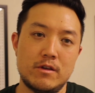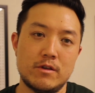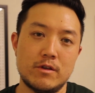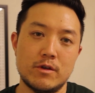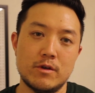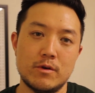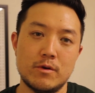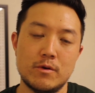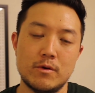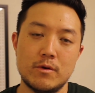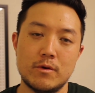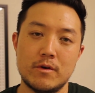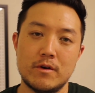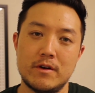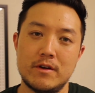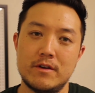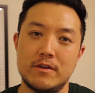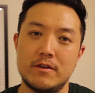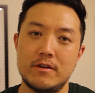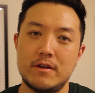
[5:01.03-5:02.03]
You
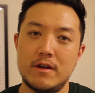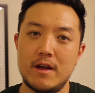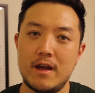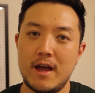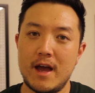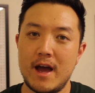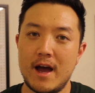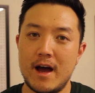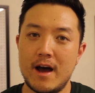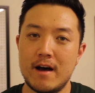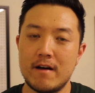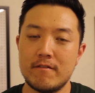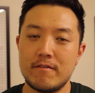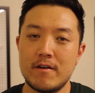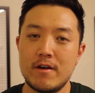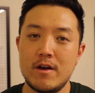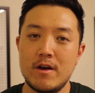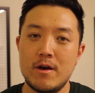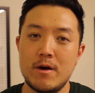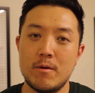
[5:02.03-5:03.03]
have
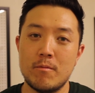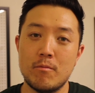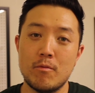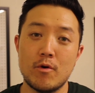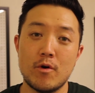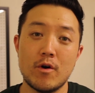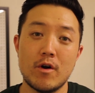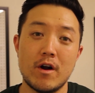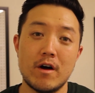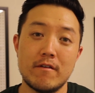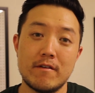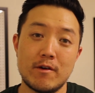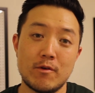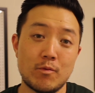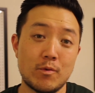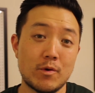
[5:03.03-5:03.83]
more of a